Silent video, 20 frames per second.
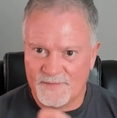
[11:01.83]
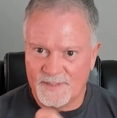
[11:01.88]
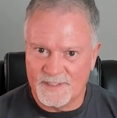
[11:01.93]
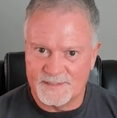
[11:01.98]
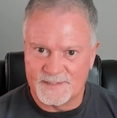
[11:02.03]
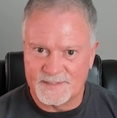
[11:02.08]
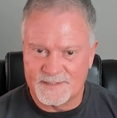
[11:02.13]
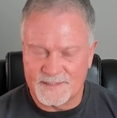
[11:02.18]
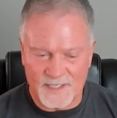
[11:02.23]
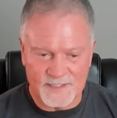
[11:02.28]

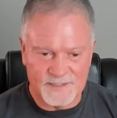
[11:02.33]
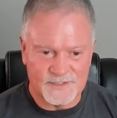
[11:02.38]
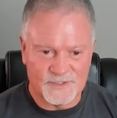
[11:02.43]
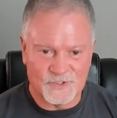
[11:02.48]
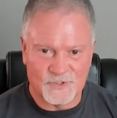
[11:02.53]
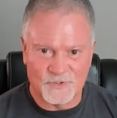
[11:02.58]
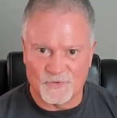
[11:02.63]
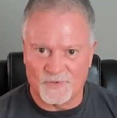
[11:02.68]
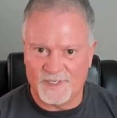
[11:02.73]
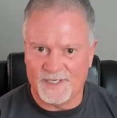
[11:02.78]
this
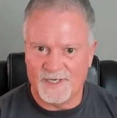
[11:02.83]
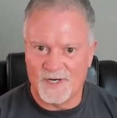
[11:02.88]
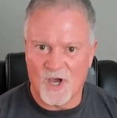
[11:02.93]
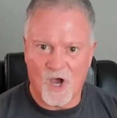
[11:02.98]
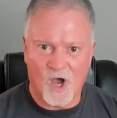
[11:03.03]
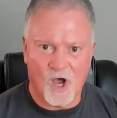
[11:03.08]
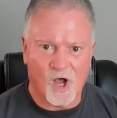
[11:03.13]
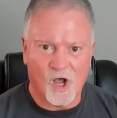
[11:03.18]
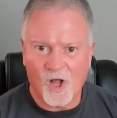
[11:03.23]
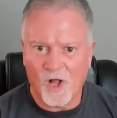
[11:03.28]
sunscreen
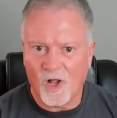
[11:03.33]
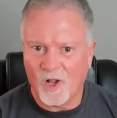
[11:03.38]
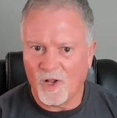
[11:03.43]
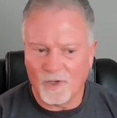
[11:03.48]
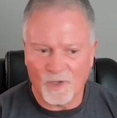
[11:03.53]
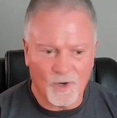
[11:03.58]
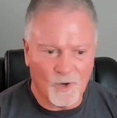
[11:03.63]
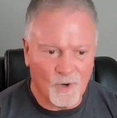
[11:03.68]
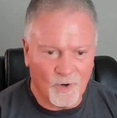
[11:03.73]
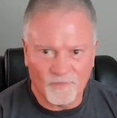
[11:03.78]

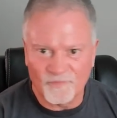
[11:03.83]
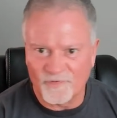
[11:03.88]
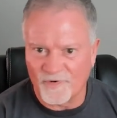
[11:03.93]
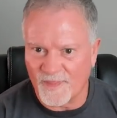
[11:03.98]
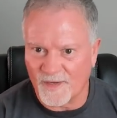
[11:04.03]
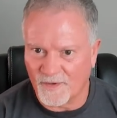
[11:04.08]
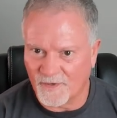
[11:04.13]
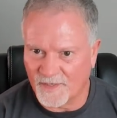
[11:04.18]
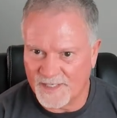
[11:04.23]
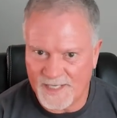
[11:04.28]
all over
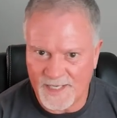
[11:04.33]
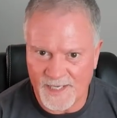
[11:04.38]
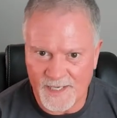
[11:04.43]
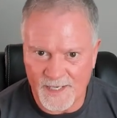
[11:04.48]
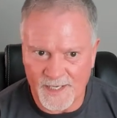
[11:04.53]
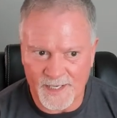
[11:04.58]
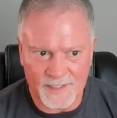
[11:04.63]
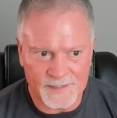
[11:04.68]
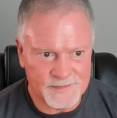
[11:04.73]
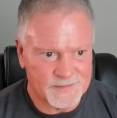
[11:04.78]
their
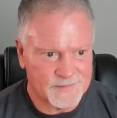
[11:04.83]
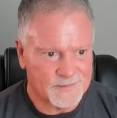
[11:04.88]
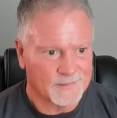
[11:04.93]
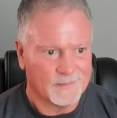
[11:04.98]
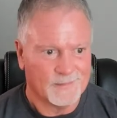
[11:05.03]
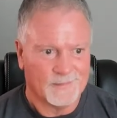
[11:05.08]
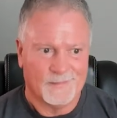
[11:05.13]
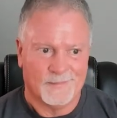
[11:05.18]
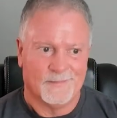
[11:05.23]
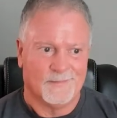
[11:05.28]
kids.
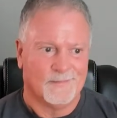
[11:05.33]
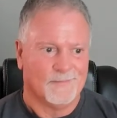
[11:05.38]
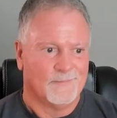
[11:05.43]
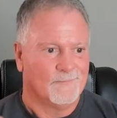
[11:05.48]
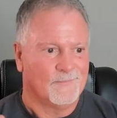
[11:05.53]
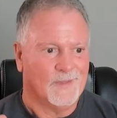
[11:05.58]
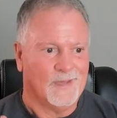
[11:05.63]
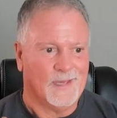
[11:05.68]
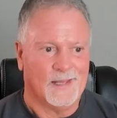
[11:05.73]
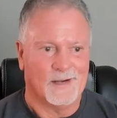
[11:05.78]

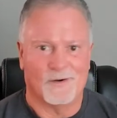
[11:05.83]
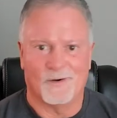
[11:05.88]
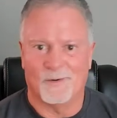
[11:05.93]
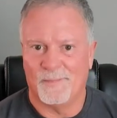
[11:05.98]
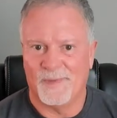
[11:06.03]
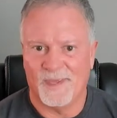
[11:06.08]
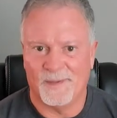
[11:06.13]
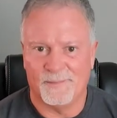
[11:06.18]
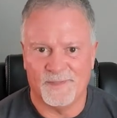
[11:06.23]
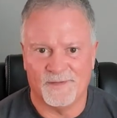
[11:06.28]
I don't know,
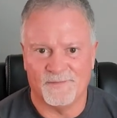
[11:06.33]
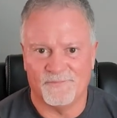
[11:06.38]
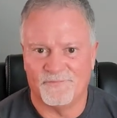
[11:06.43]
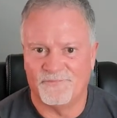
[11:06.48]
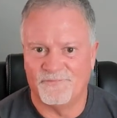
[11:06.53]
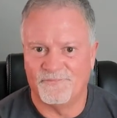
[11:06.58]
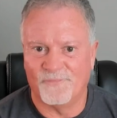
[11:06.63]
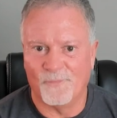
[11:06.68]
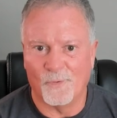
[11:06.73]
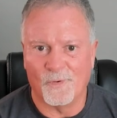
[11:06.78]
maybe
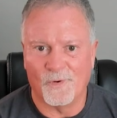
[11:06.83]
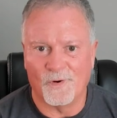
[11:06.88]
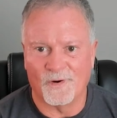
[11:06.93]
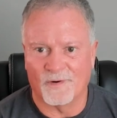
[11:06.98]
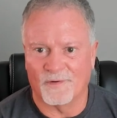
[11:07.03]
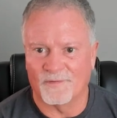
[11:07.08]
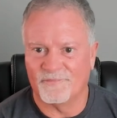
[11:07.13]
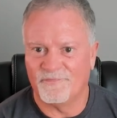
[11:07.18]
four or